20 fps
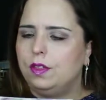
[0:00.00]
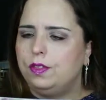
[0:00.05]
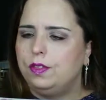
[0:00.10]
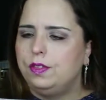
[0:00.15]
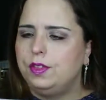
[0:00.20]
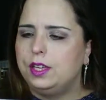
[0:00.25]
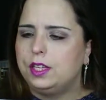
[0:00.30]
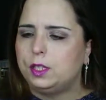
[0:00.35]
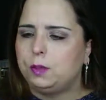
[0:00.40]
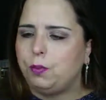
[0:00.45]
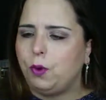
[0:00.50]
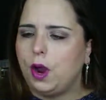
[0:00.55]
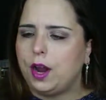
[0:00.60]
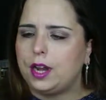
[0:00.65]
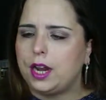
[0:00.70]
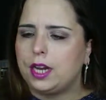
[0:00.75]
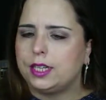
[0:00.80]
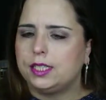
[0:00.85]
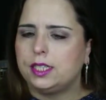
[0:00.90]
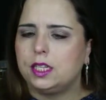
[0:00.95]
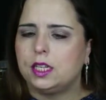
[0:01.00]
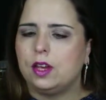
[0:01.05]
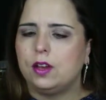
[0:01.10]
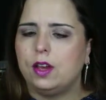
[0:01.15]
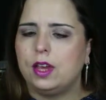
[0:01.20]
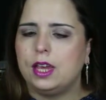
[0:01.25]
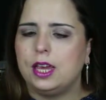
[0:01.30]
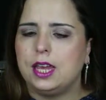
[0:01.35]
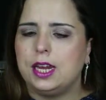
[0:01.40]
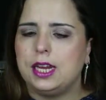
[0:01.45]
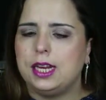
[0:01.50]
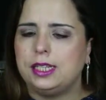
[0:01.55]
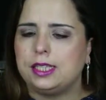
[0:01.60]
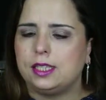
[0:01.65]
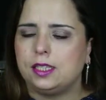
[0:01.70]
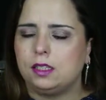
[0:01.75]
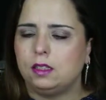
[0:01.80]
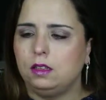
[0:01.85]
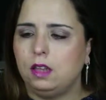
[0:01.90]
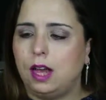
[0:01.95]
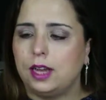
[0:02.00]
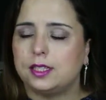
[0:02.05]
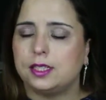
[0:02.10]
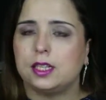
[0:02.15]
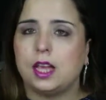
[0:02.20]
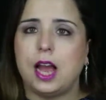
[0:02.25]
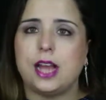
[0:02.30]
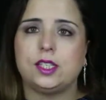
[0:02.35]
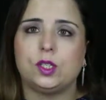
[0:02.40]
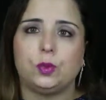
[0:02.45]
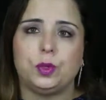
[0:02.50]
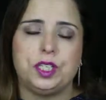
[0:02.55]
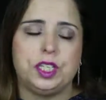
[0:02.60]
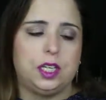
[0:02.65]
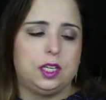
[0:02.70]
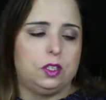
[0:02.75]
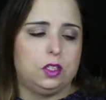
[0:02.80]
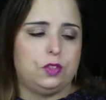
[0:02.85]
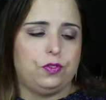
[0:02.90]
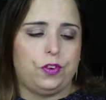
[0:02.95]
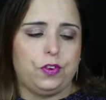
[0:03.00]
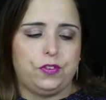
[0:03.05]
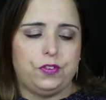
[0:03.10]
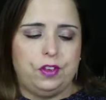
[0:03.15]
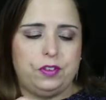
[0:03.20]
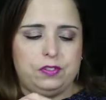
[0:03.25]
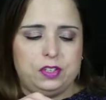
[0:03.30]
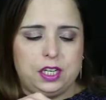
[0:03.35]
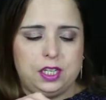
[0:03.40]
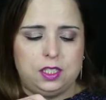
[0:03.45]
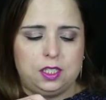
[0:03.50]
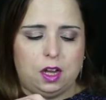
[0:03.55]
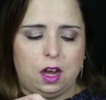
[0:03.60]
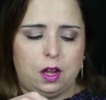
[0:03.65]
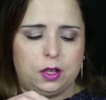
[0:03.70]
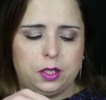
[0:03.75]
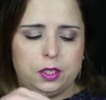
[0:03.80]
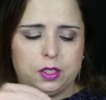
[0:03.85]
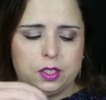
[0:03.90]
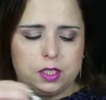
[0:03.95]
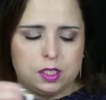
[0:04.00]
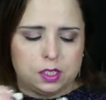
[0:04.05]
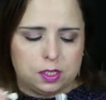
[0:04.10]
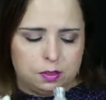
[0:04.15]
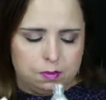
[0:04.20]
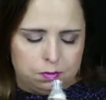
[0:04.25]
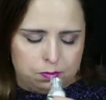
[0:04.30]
This product in its deluxe size retails for $15.